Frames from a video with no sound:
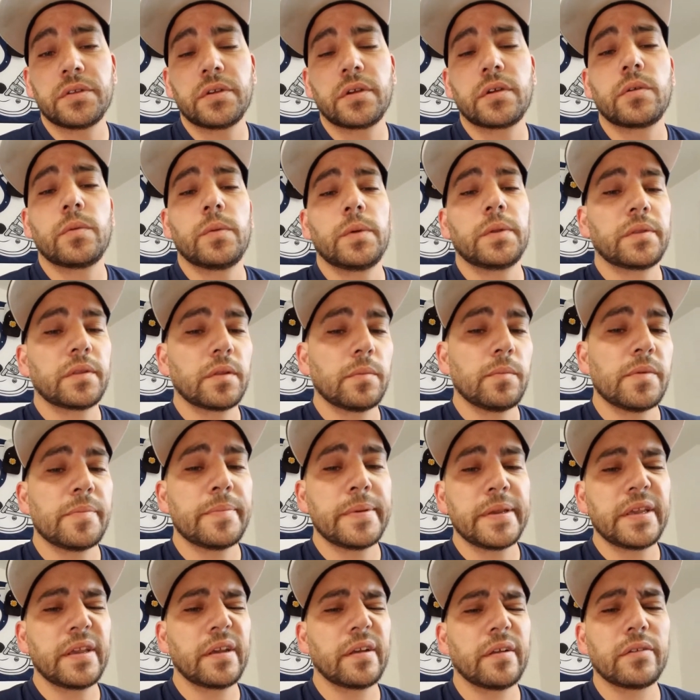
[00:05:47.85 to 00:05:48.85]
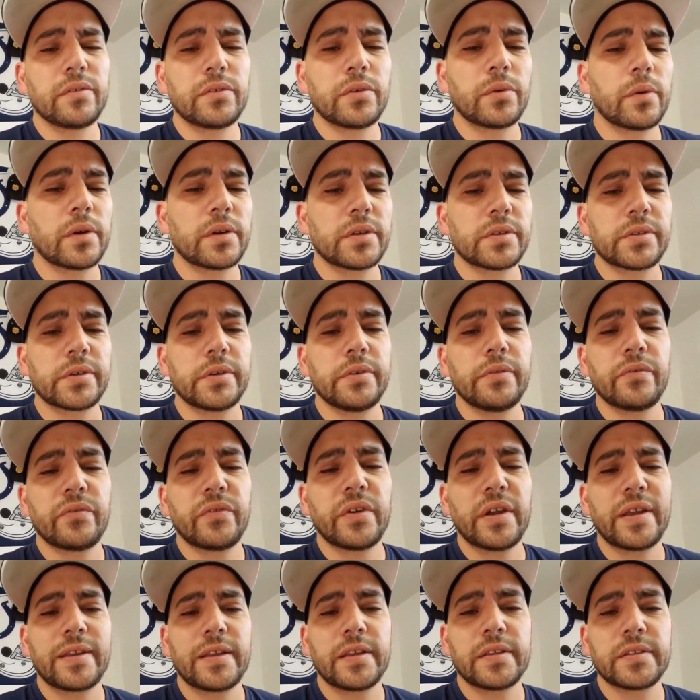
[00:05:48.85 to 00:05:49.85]
I don't want them to be held to our certain
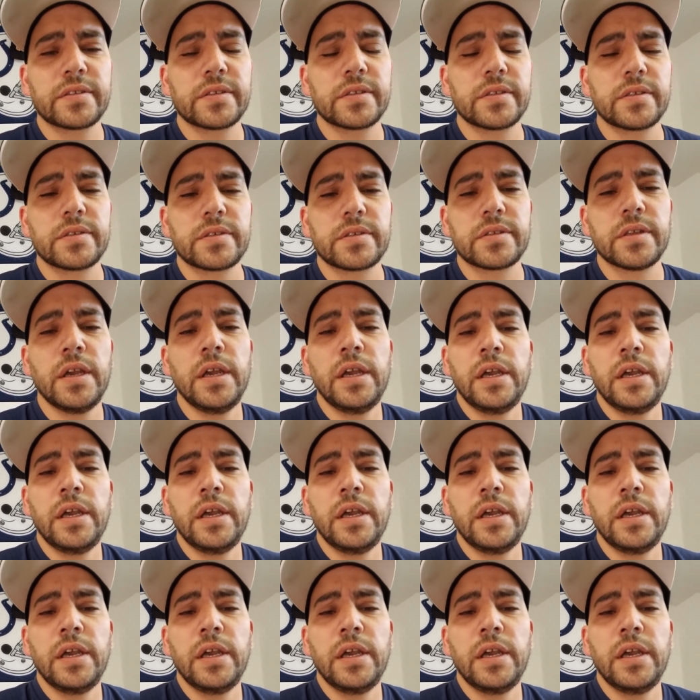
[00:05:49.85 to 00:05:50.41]
finances